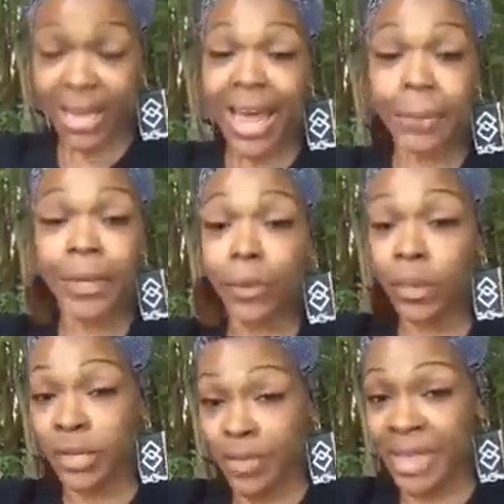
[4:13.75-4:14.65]
A lot of people
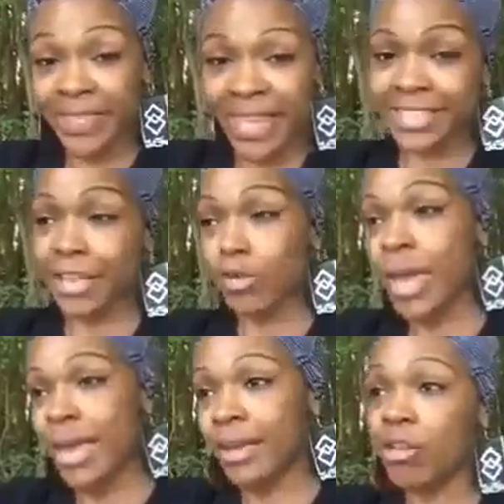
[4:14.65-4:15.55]
would debate that and say you
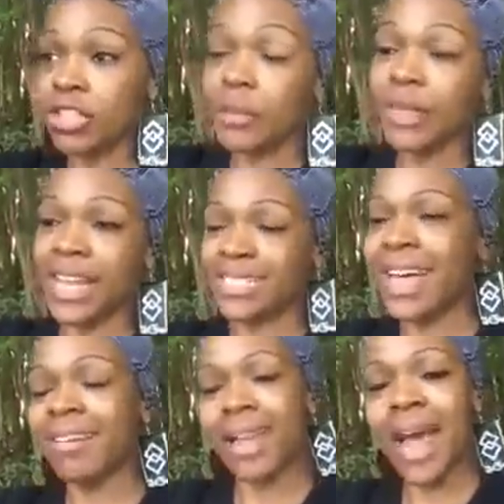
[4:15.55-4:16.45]
can't kill something that's
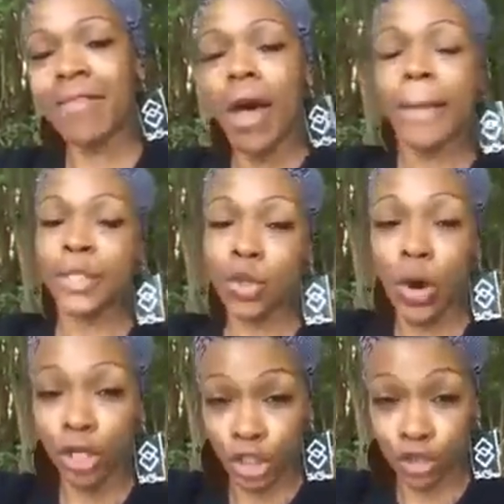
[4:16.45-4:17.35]
not alive, but you
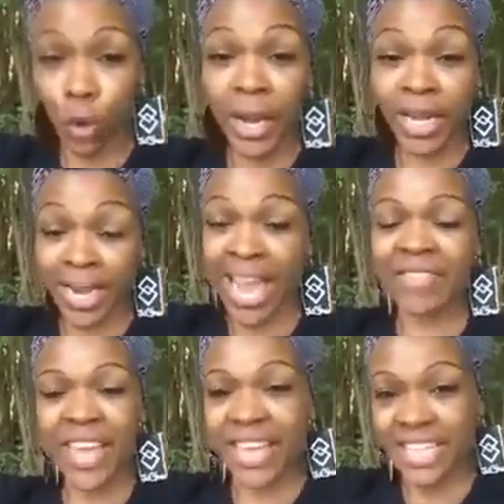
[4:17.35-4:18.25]
are destroying a
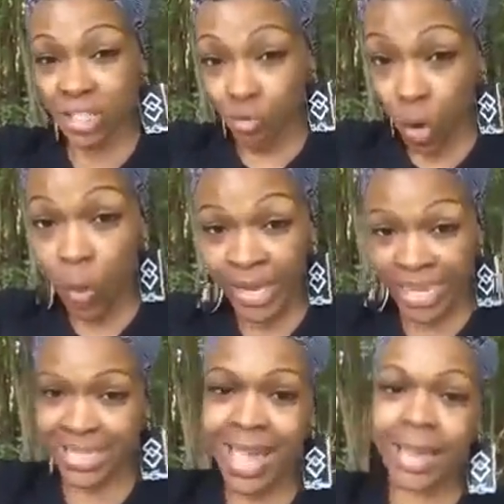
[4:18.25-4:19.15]
life that is growing
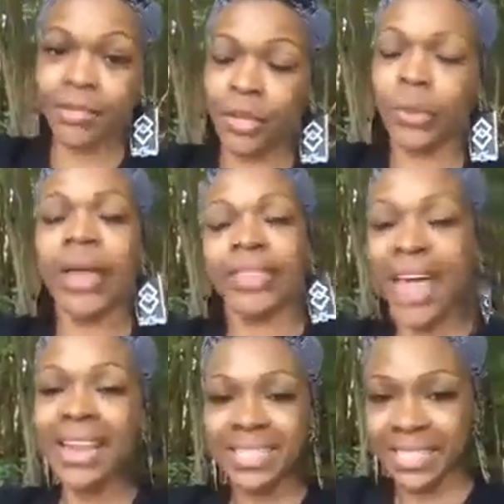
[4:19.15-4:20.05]
inside of you.
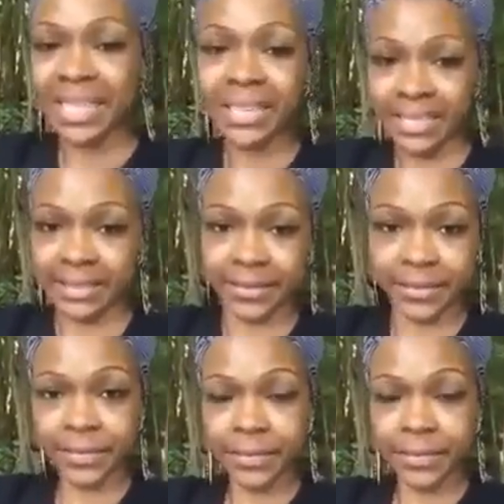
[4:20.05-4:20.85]
That is killing.